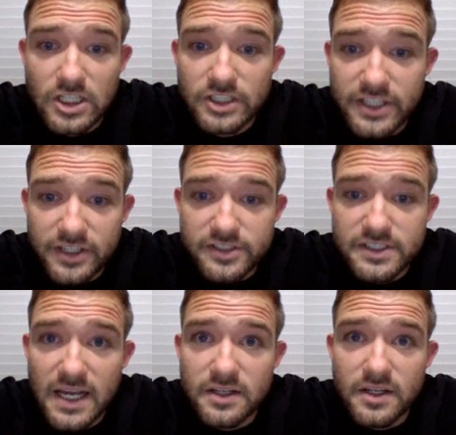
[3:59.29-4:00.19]
On the other
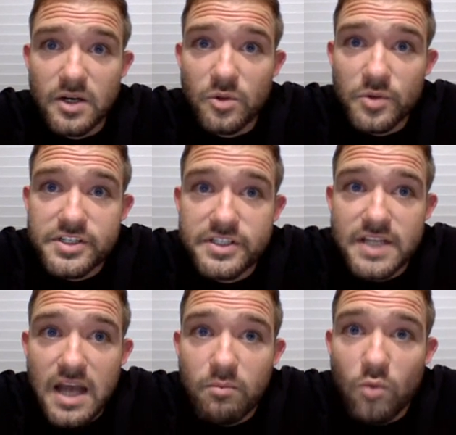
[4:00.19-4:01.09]
side, we
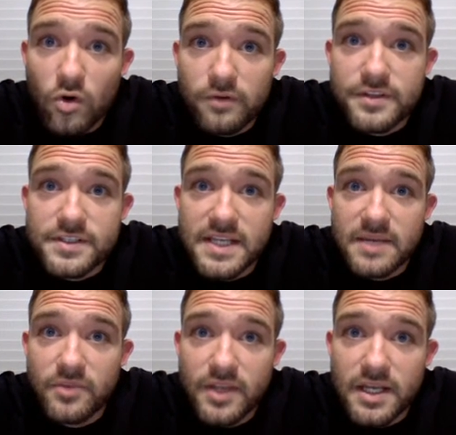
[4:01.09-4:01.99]
just got more of the
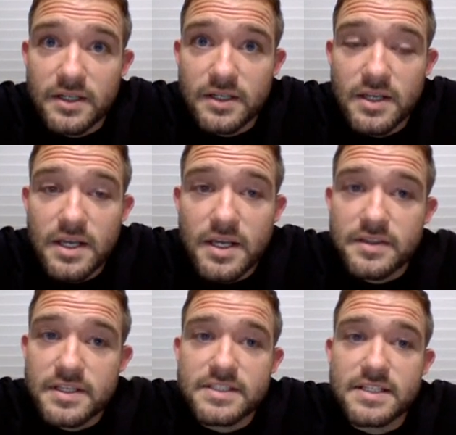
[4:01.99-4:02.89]
same thing. This